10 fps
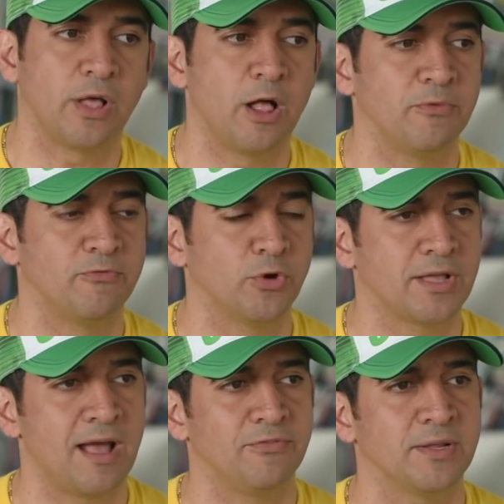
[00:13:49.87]
to help avoid
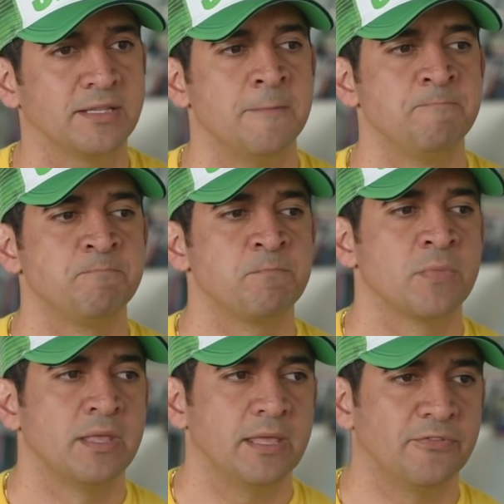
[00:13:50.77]
conflict,
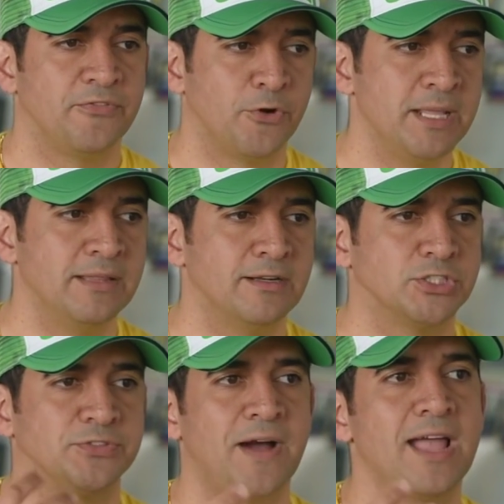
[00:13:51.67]
for me,
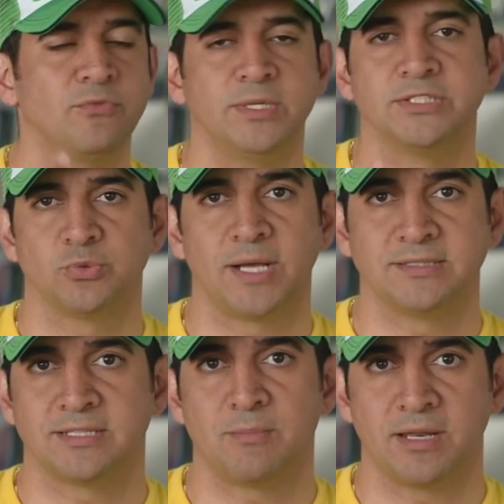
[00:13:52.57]
there's 5 reasons why
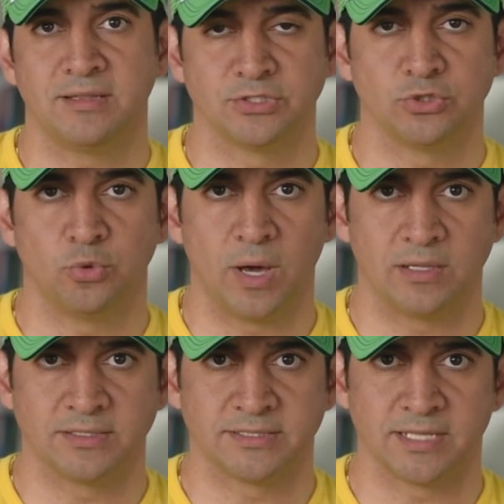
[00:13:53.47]
somebody doesn't do
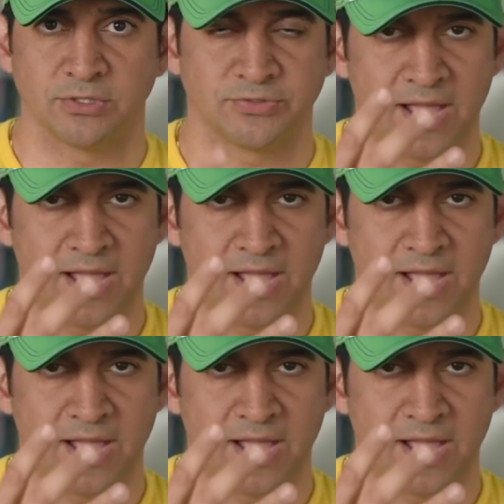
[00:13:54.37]
well in sales.